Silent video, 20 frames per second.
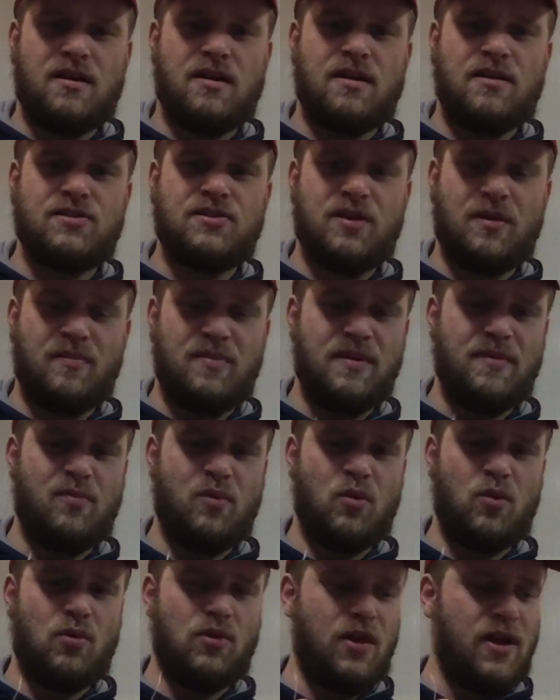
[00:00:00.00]
Some
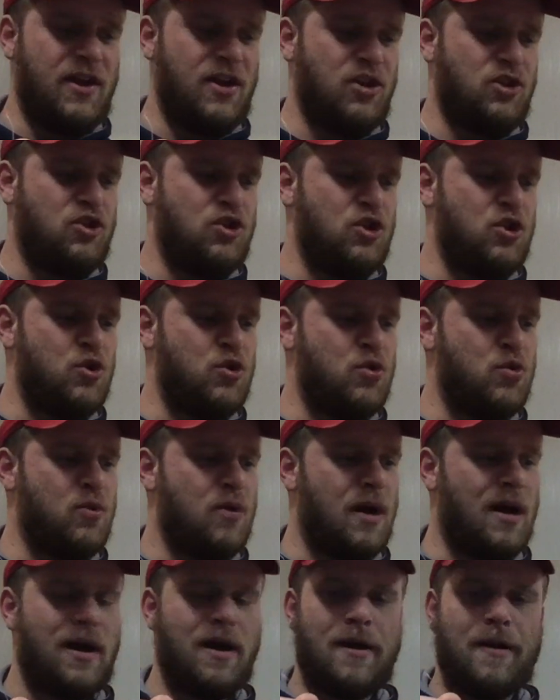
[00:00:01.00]
people like
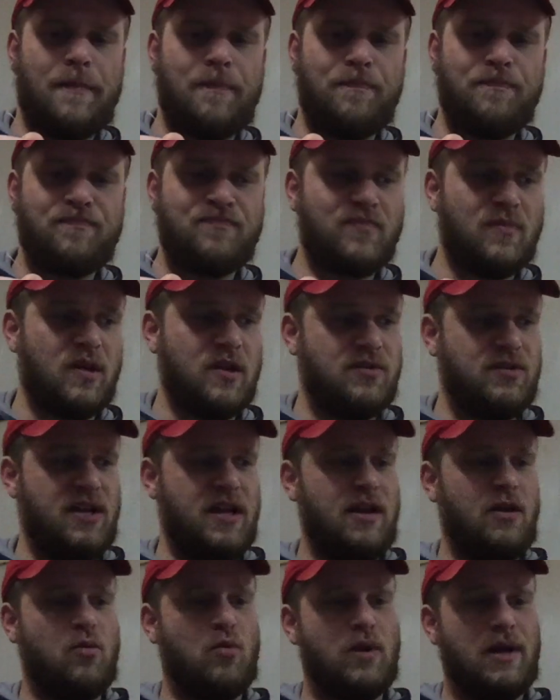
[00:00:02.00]
to
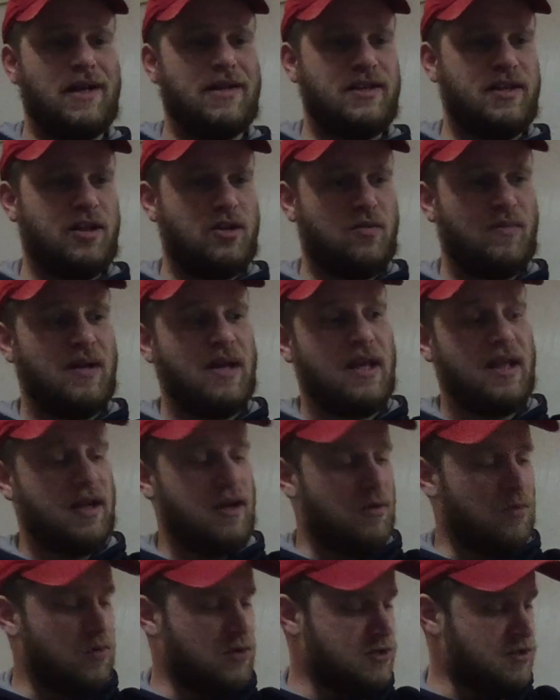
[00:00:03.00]
take what I did at the
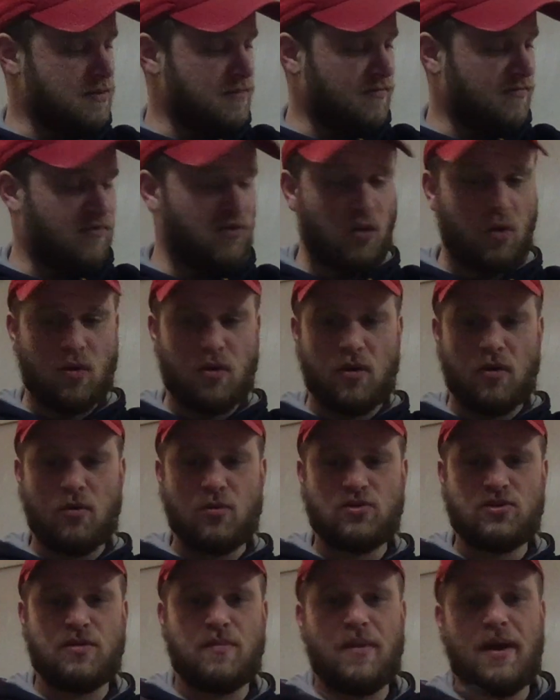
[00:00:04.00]
beginning with some fluoro
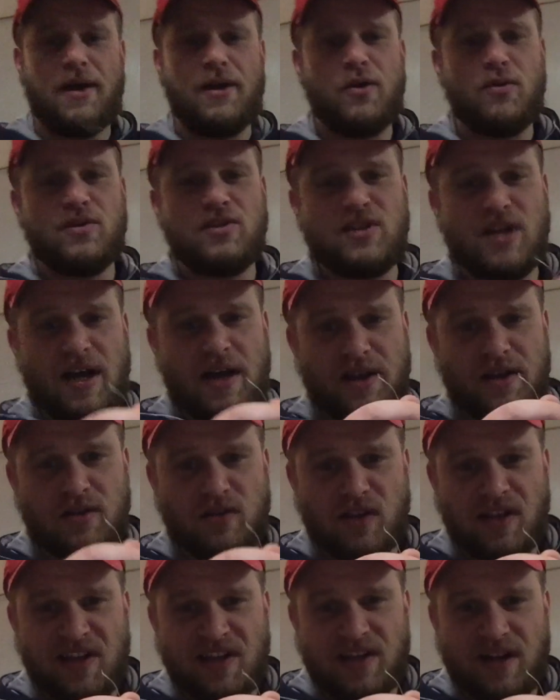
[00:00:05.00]
or some mono and tie a
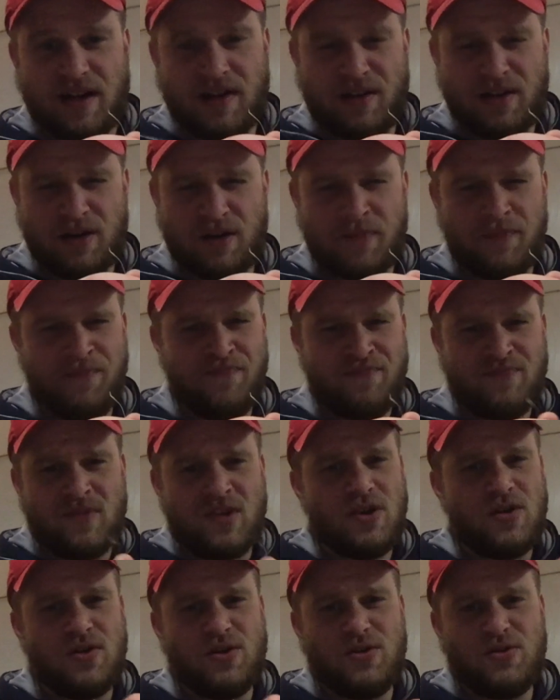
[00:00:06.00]
lead on here.
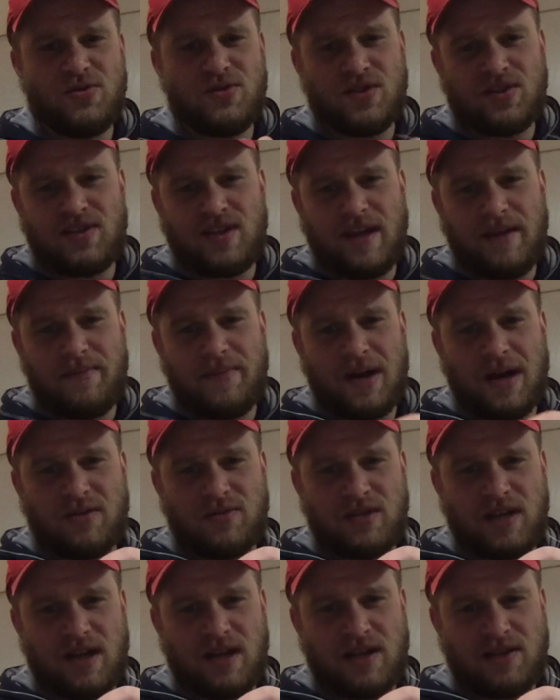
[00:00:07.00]
You can use the same pound
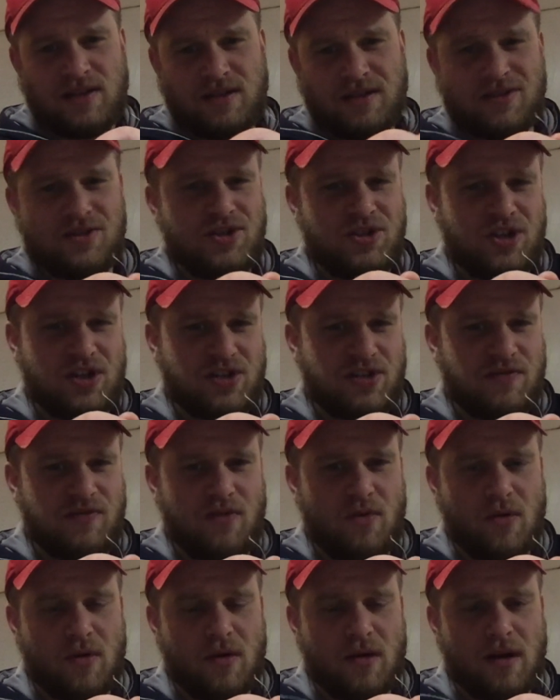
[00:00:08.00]
test. It's just
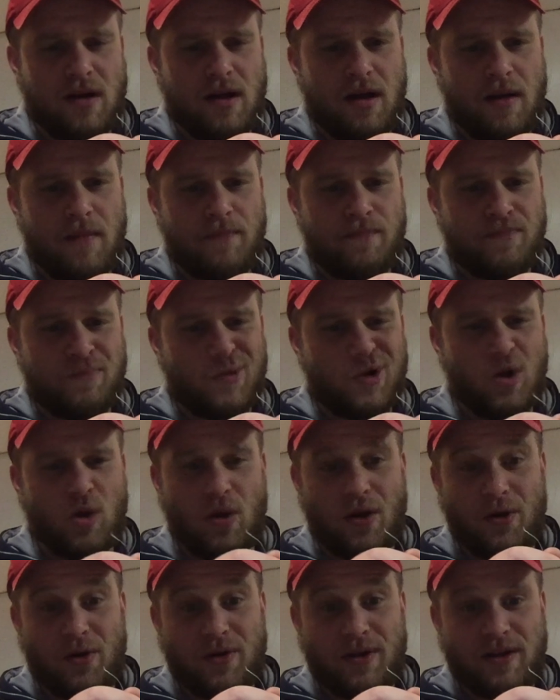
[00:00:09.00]
for
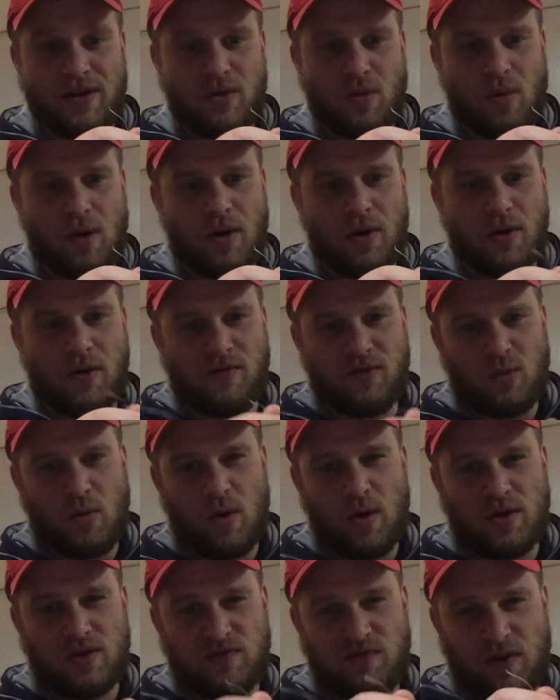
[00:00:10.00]
clarity in the water. If the
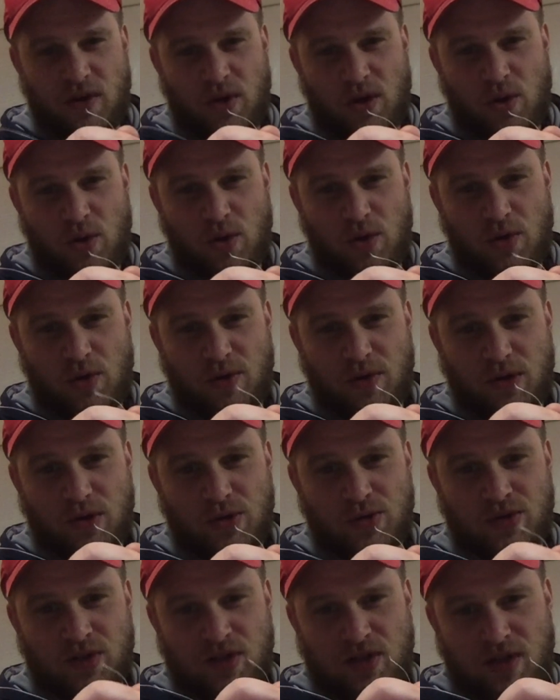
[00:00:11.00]
water is very clear and you're
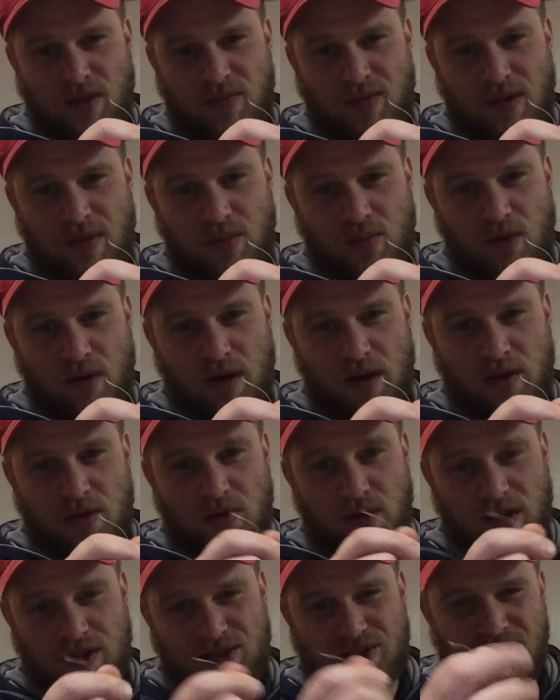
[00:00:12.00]
using something bright
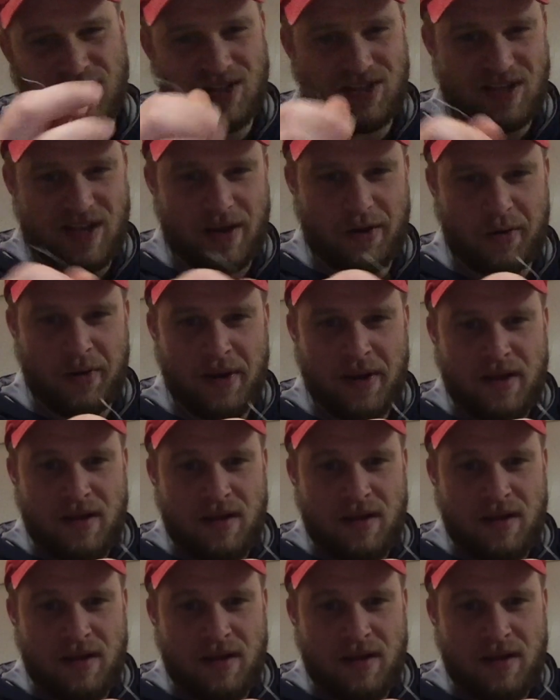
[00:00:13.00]
or that sticks out,